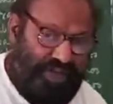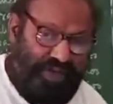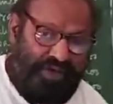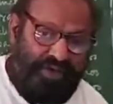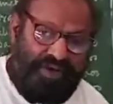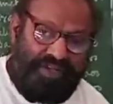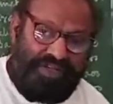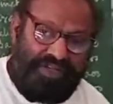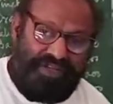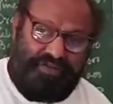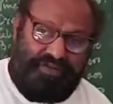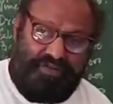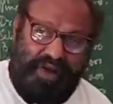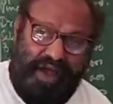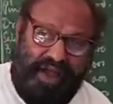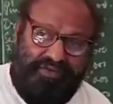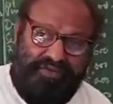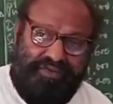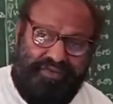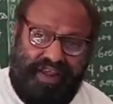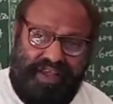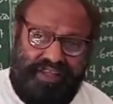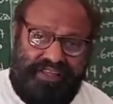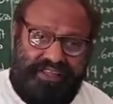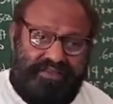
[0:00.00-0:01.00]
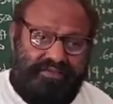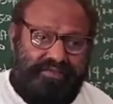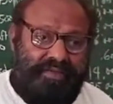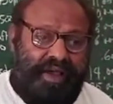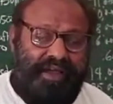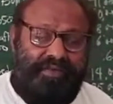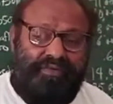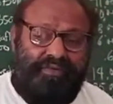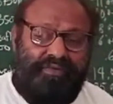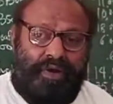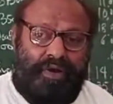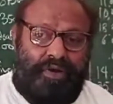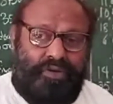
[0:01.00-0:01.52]
So I would like
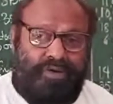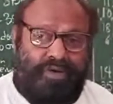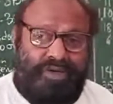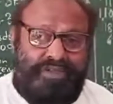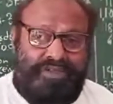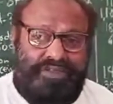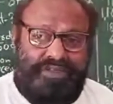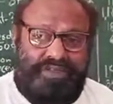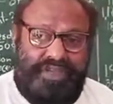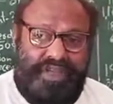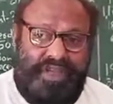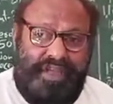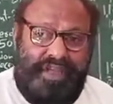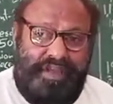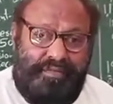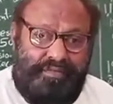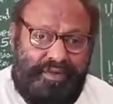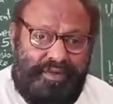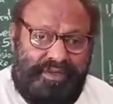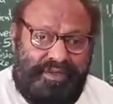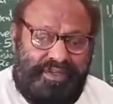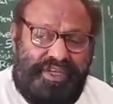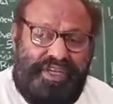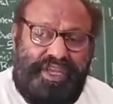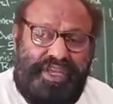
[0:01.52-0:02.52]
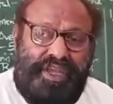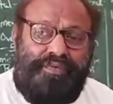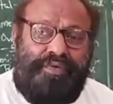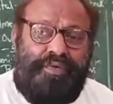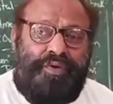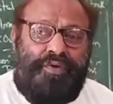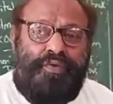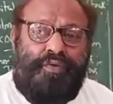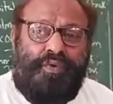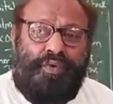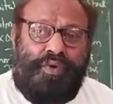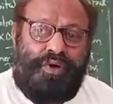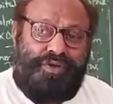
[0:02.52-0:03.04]
to request my fans, my
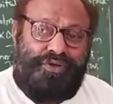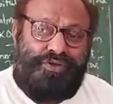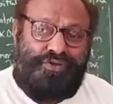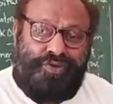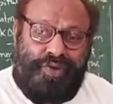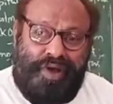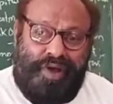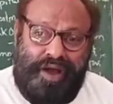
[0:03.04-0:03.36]
followers,